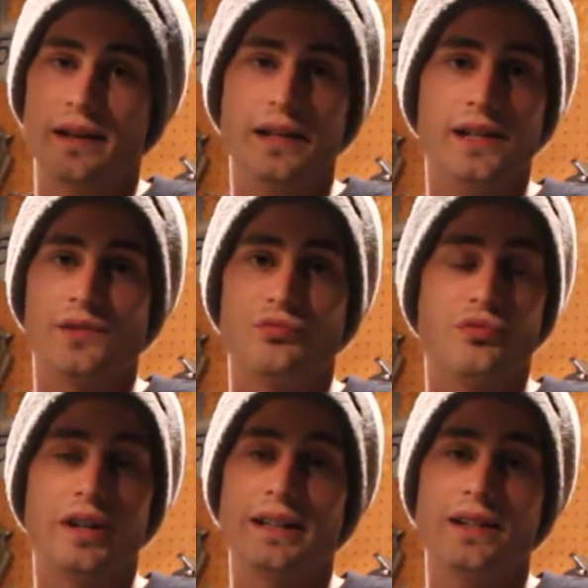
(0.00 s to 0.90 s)
it's
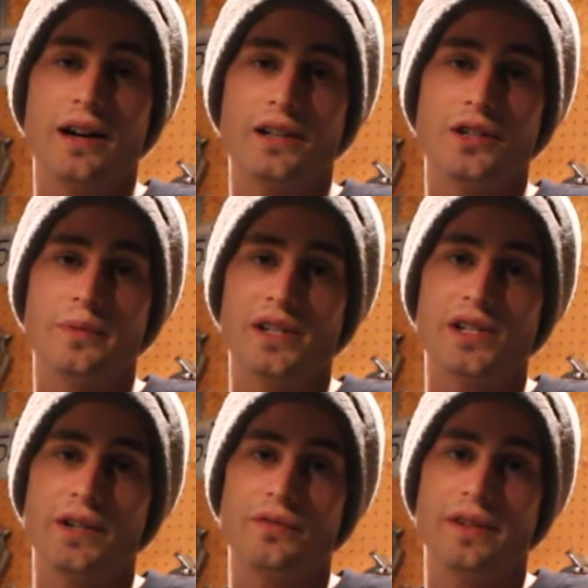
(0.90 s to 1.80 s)
really not too much
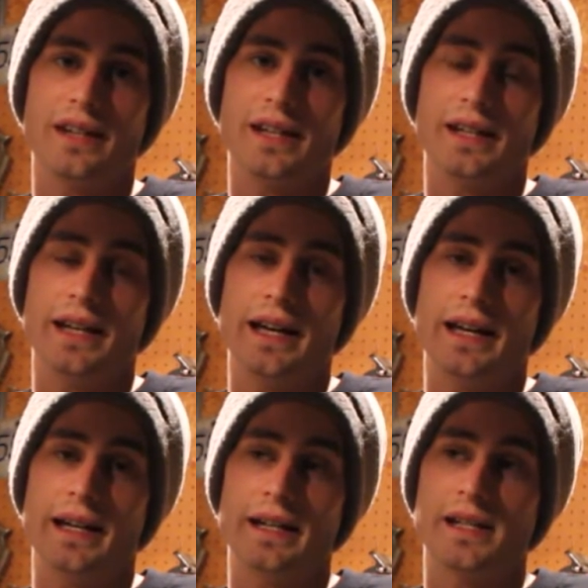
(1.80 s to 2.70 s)
different than
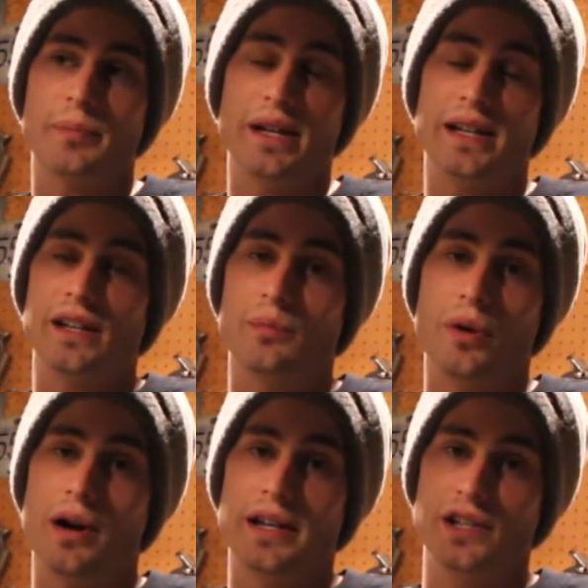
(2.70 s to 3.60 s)
spinning your
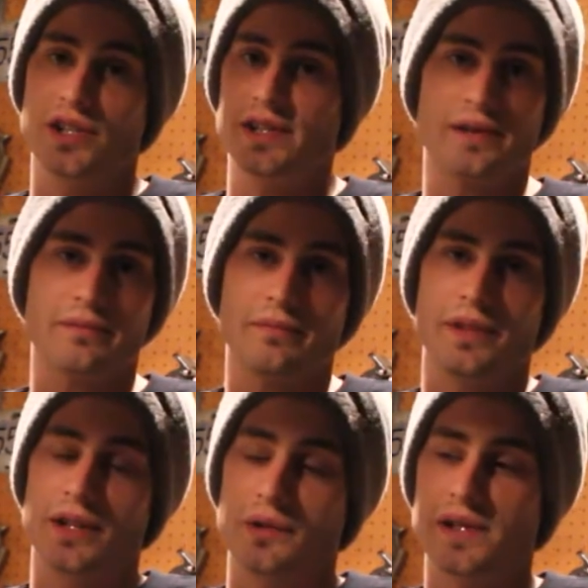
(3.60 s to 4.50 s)
body, just, you
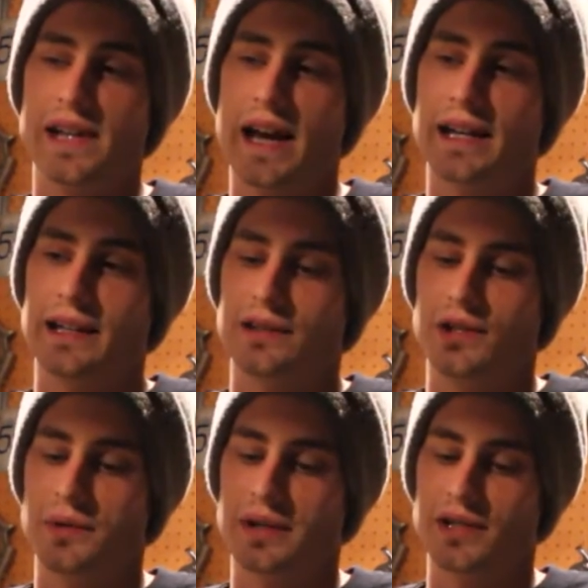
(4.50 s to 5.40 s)
know, standing,
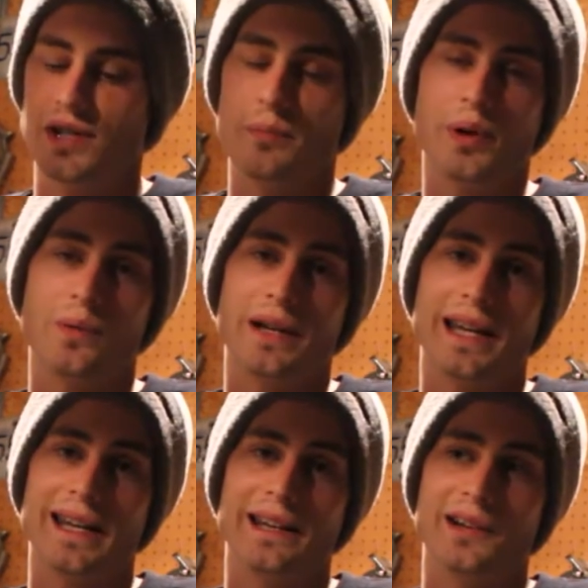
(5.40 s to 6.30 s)
doing a jumping
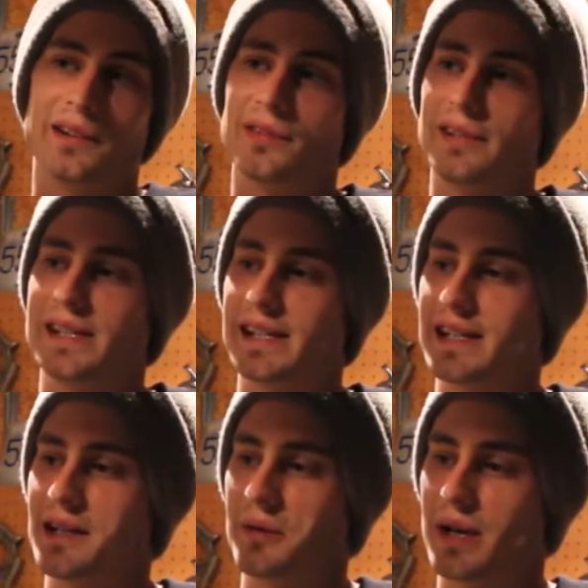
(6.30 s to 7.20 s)
180 or
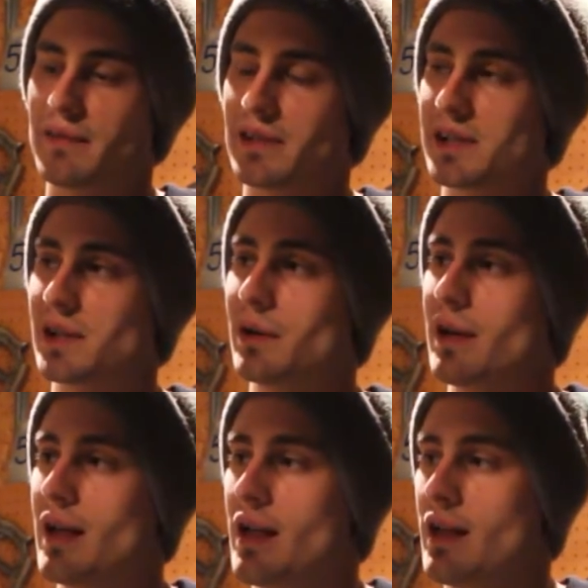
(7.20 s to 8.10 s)
360 or whatever. So
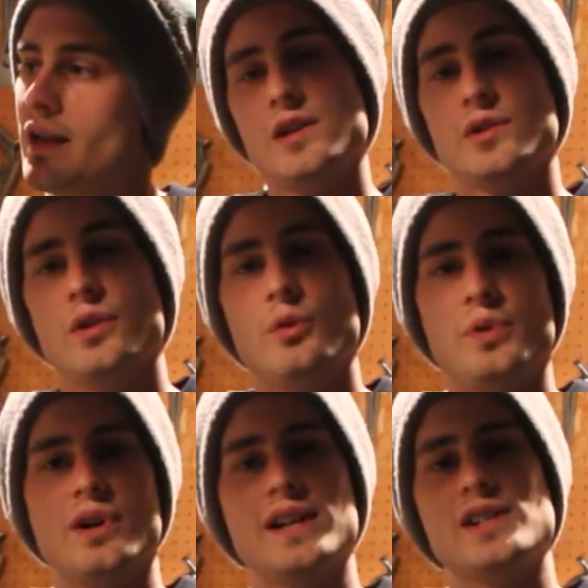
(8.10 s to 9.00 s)
I hope
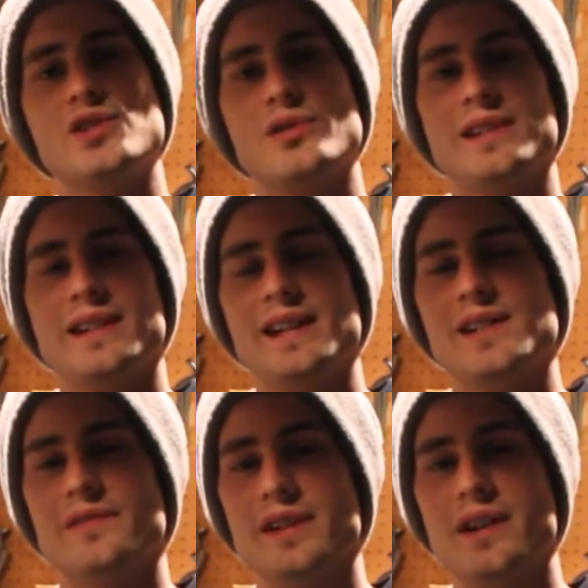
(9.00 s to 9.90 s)
you guys enjoyed
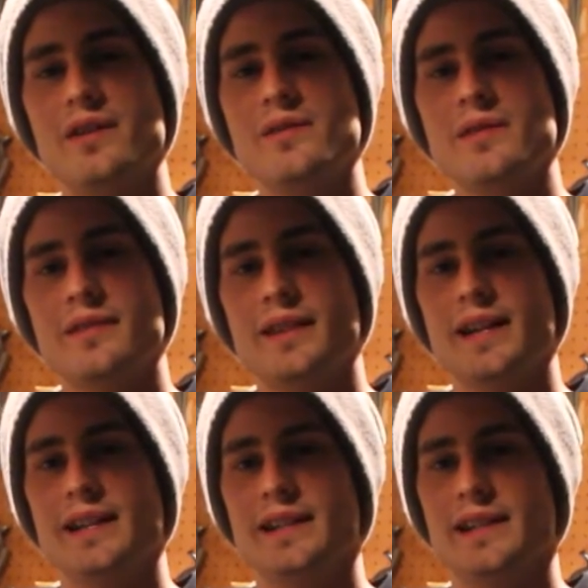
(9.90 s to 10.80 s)
today's video,
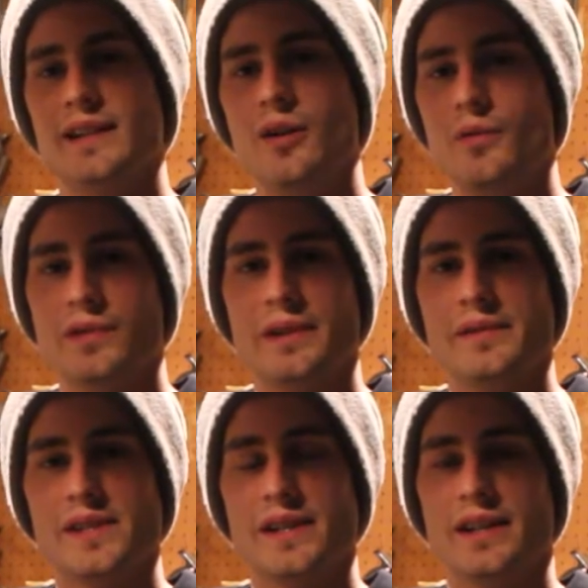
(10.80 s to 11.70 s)
and hopefully it
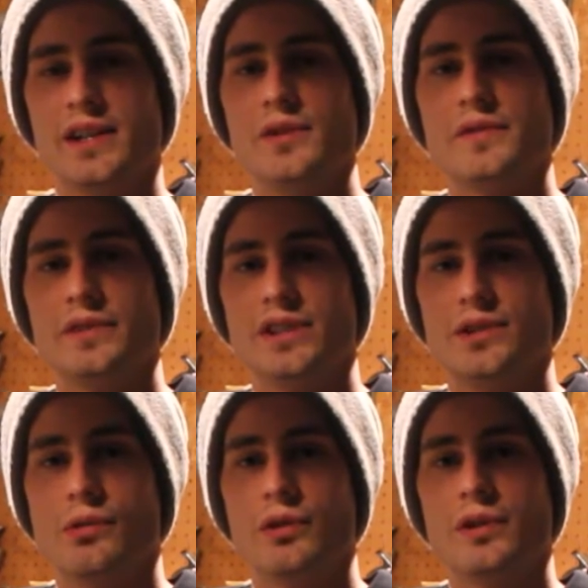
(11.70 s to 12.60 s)
was a useful
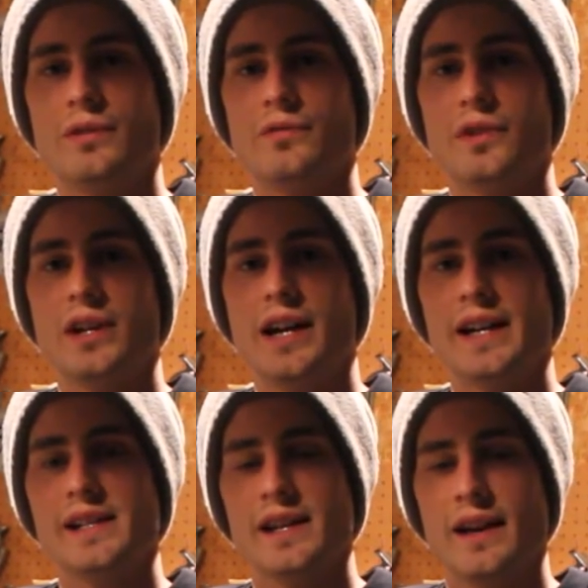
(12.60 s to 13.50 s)
tutorial for you
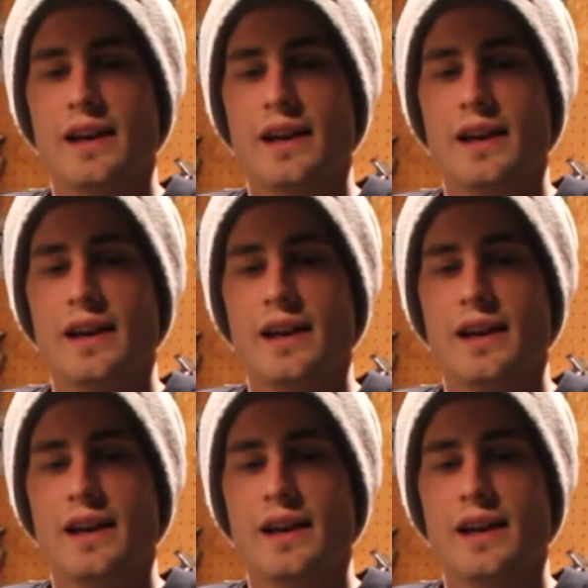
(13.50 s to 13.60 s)
guys.